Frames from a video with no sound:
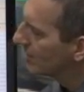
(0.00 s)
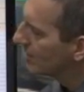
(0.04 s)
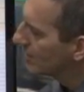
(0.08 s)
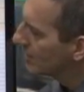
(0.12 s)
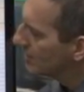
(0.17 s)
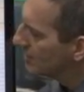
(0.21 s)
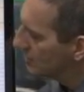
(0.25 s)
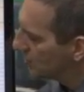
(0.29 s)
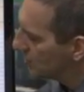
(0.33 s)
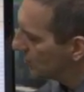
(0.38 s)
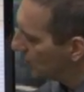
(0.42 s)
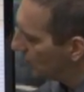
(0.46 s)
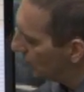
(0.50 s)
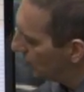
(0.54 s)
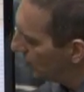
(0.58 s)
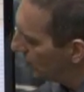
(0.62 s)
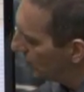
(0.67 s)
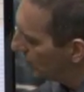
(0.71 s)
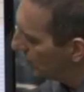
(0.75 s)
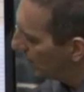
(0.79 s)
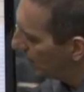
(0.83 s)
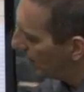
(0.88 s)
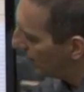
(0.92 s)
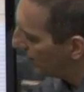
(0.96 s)
So
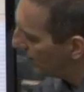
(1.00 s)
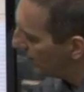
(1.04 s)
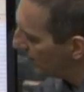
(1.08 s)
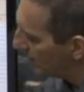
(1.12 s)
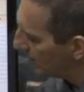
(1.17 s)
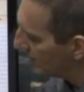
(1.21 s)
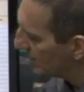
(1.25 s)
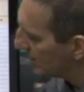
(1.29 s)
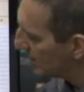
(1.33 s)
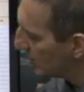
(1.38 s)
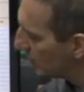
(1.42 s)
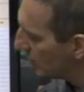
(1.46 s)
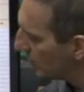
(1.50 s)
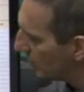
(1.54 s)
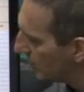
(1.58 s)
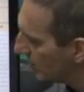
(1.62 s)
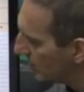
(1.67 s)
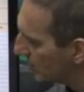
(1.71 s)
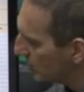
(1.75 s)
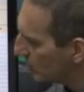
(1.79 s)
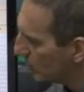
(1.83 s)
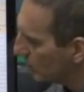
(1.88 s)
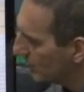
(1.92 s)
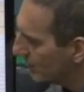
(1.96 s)
I think it's a little bit
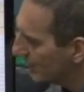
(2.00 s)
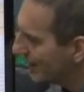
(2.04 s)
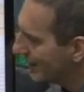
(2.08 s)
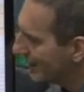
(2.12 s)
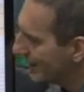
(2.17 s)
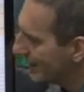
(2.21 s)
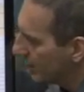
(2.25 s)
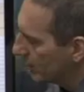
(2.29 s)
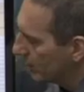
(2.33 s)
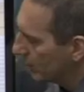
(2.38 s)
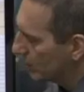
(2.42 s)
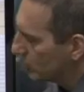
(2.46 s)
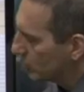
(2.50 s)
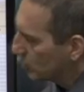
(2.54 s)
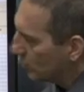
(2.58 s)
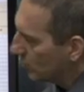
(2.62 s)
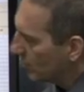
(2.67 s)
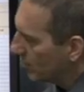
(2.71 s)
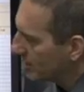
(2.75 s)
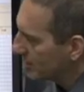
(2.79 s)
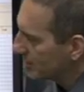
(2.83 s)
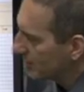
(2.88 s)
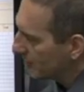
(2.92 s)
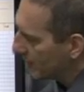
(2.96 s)
too linear, too
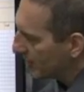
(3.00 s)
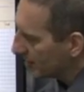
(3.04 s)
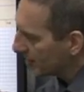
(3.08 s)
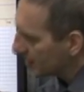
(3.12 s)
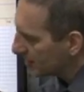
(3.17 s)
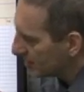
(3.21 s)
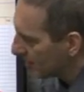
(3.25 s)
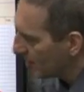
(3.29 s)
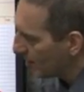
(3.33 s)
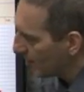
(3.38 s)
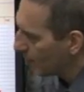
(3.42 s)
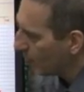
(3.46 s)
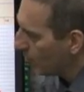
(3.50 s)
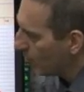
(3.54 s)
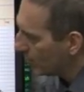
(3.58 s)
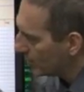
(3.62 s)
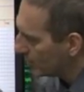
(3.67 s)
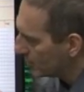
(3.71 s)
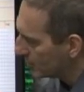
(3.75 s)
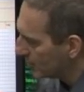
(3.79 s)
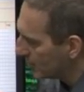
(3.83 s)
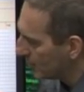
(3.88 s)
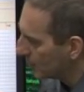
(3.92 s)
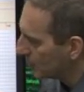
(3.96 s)
much of like step one,
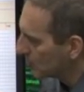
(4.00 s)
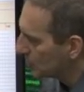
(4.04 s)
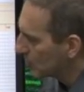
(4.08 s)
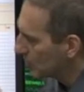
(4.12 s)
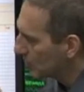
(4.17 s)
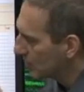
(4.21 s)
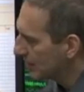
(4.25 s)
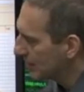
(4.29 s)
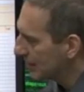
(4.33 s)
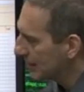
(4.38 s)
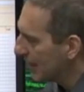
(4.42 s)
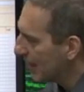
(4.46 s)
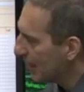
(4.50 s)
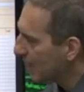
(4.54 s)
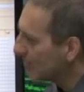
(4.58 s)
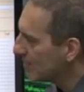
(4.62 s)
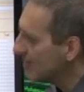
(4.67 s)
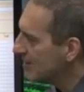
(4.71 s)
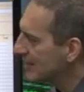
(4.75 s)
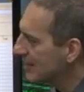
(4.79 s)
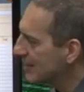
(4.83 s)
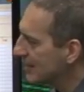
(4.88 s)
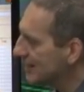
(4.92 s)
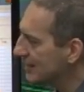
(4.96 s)
step two, like
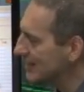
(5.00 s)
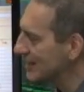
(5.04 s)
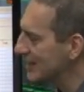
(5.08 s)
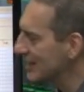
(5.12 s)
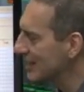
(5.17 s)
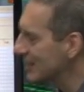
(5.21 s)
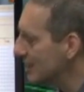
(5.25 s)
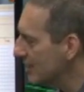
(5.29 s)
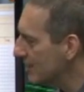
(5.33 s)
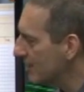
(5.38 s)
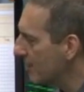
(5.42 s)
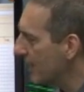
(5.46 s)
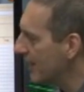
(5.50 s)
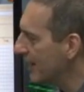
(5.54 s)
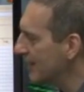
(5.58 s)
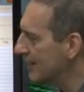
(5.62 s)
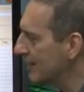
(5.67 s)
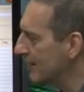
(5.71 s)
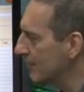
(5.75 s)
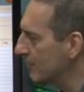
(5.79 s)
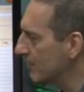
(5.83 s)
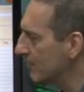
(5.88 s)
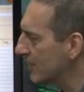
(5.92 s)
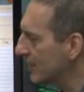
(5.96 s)
everything is
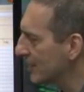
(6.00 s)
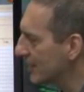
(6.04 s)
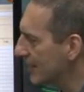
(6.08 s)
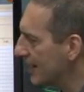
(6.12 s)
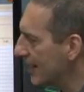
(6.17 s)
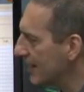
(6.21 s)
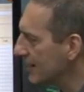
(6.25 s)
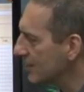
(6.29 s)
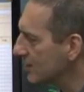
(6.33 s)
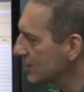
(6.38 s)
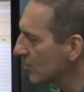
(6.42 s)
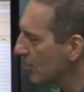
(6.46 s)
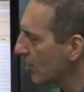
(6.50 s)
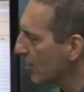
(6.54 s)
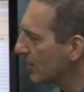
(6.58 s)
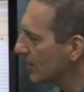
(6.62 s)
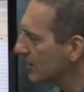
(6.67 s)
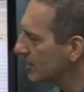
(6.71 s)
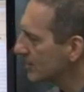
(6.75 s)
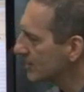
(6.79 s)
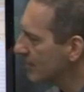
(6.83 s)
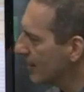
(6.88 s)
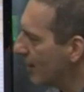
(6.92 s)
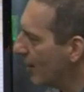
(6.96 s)
independent. But a Gantt chart
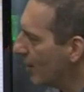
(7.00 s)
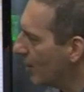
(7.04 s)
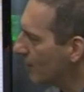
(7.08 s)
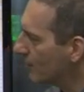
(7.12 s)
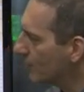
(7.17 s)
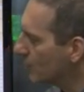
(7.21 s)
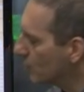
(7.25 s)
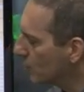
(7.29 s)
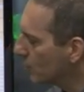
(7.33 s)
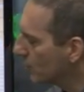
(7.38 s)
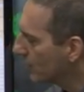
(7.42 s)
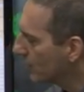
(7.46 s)
is to help you